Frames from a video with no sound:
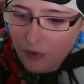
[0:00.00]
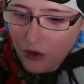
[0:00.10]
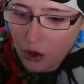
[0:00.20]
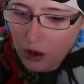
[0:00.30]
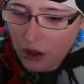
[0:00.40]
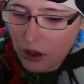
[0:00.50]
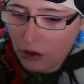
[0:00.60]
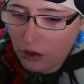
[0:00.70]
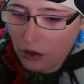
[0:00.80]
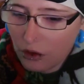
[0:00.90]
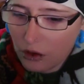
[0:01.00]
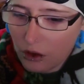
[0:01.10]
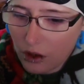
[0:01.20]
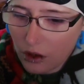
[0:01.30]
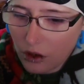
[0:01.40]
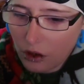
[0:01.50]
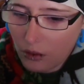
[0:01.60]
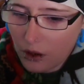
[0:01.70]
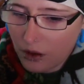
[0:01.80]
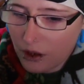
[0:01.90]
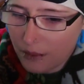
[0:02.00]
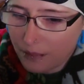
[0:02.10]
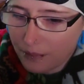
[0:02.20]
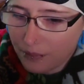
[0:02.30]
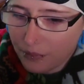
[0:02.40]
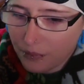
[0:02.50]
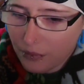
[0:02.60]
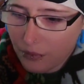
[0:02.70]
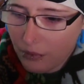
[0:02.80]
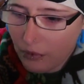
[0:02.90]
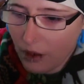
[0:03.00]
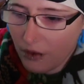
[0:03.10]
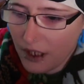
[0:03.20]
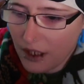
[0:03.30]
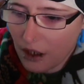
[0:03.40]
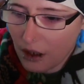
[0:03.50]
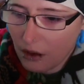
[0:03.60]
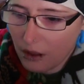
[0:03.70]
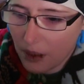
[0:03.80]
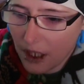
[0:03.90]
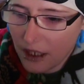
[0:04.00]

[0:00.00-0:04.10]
to concern consumers. These ongoing